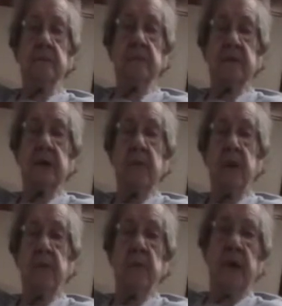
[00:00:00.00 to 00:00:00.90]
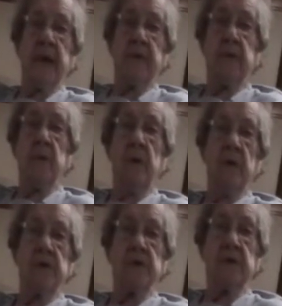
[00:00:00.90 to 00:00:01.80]
Some of them we had to
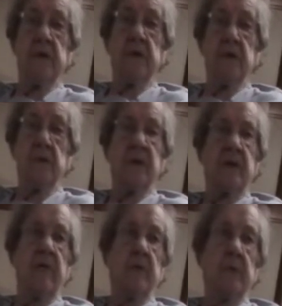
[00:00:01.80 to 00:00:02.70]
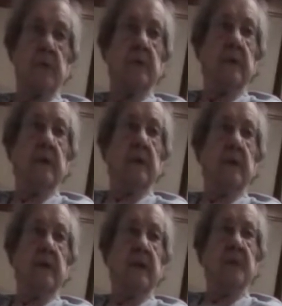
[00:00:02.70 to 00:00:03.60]
wash, and then the rest of them were,
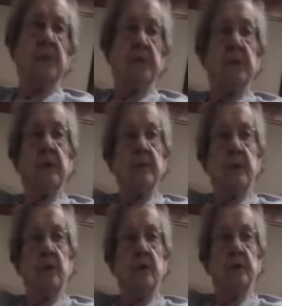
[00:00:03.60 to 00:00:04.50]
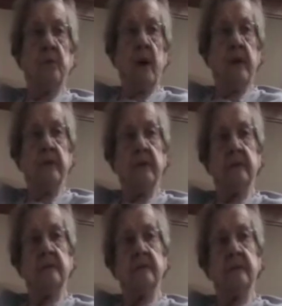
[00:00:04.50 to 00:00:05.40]
that we put them in cold water
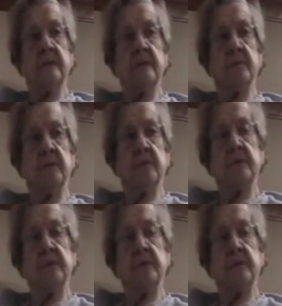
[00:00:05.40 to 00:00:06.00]
and rinse them, you know,